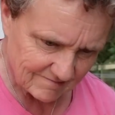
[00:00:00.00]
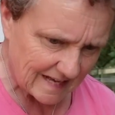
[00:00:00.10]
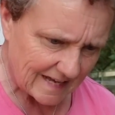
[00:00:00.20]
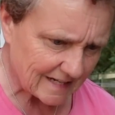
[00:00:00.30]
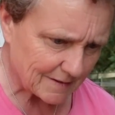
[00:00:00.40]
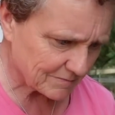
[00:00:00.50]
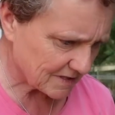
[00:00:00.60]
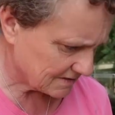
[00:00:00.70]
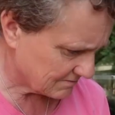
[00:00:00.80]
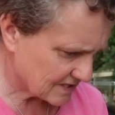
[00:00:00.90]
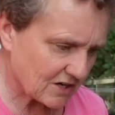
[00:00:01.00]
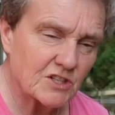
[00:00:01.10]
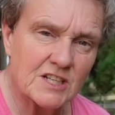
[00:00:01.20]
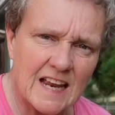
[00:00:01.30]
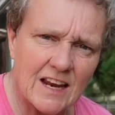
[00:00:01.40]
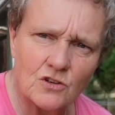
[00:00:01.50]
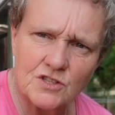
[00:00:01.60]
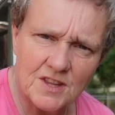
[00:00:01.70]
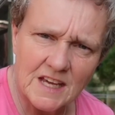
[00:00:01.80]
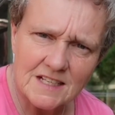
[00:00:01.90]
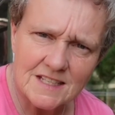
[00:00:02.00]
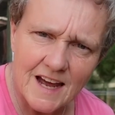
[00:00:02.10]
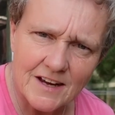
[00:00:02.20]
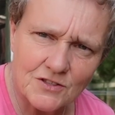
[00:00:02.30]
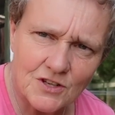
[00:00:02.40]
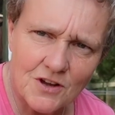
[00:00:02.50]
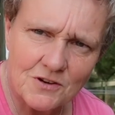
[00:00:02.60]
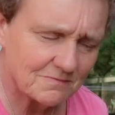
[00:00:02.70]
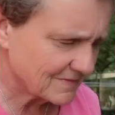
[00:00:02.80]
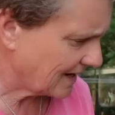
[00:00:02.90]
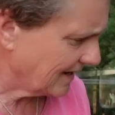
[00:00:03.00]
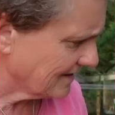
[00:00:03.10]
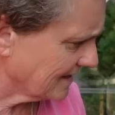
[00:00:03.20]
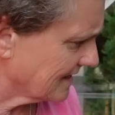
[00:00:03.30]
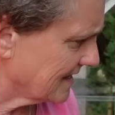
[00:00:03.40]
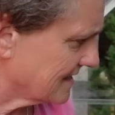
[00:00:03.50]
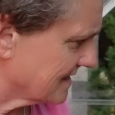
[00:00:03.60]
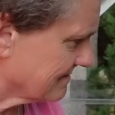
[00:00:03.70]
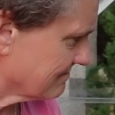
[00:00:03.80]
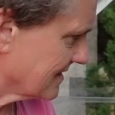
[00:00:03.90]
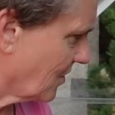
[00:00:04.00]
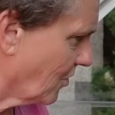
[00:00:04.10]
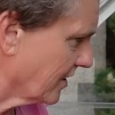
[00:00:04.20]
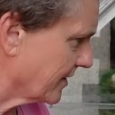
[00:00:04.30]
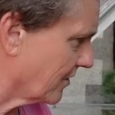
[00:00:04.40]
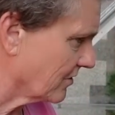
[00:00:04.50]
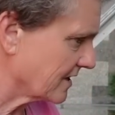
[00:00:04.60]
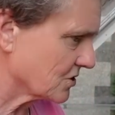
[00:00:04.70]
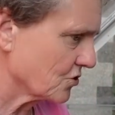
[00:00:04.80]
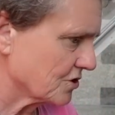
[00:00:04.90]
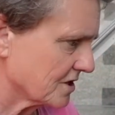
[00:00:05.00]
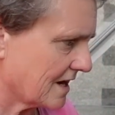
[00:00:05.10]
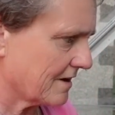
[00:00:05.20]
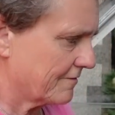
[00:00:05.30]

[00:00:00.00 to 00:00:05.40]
and I'm starting to collect lots of things now, so I think this, all in all, is good. Now,